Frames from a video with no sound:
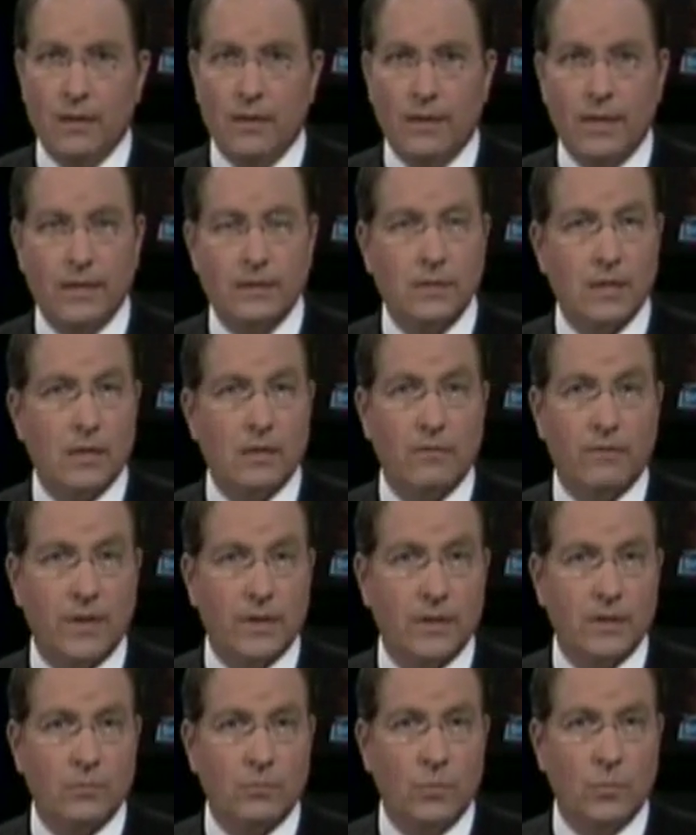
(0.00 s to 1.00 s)
They say the
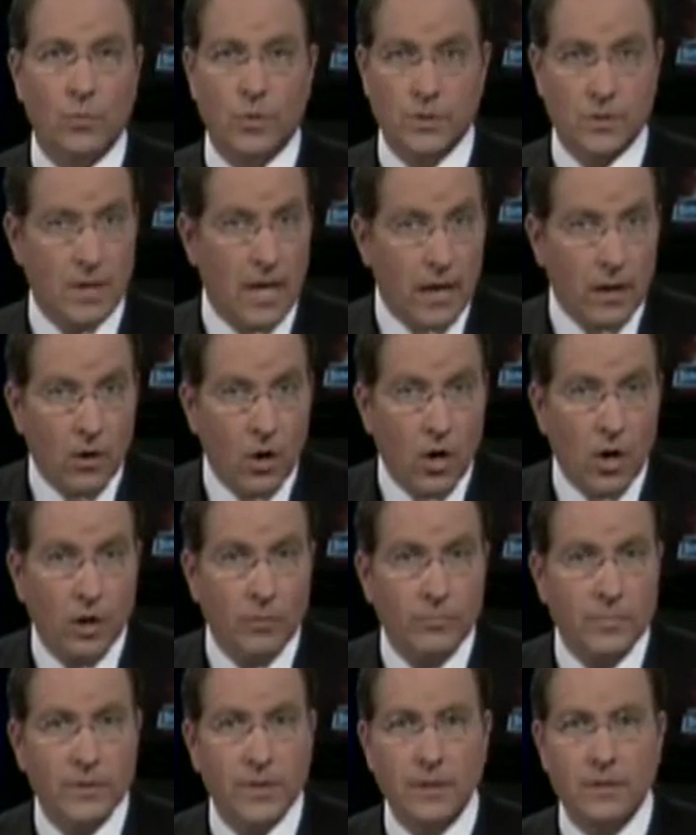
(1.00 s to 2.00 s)
victim was not
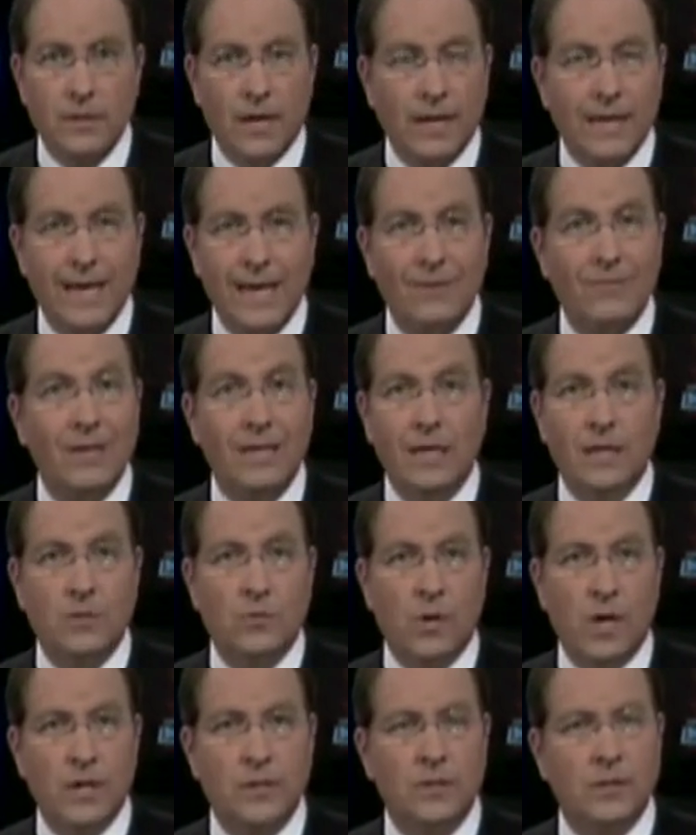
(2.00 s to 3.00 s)
armed, did not have any
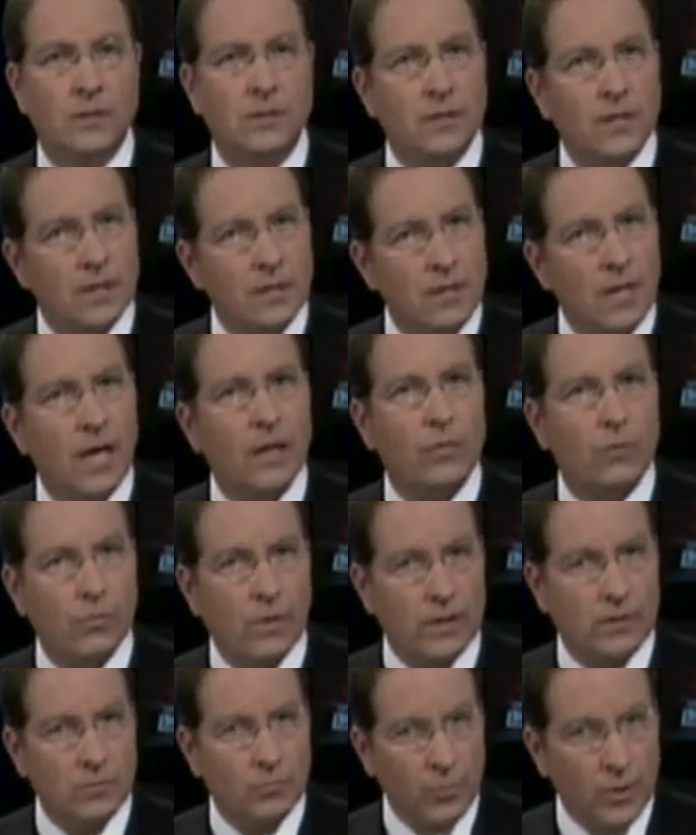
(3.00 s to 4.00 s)
drugs, and did not
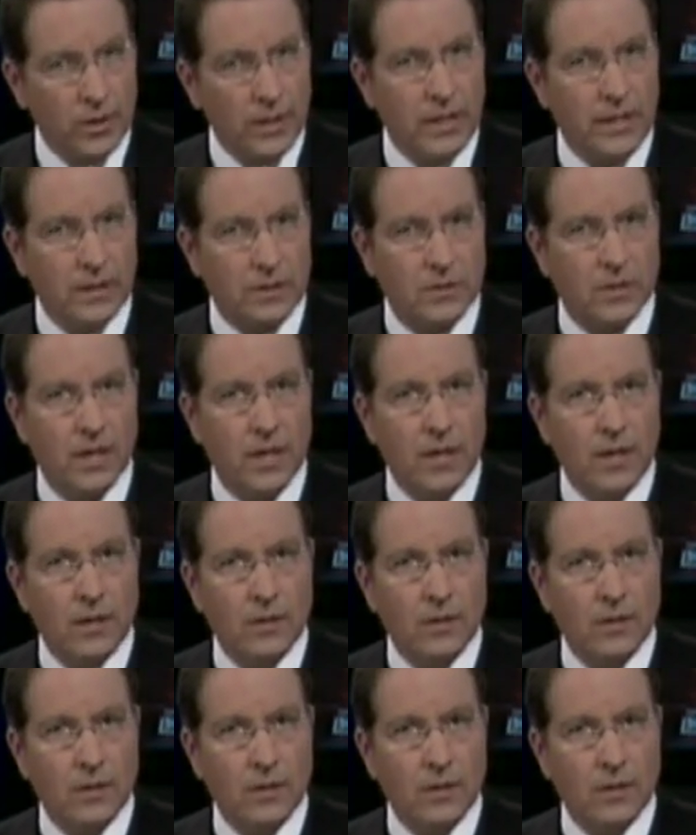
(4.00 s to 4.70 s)
threaten police.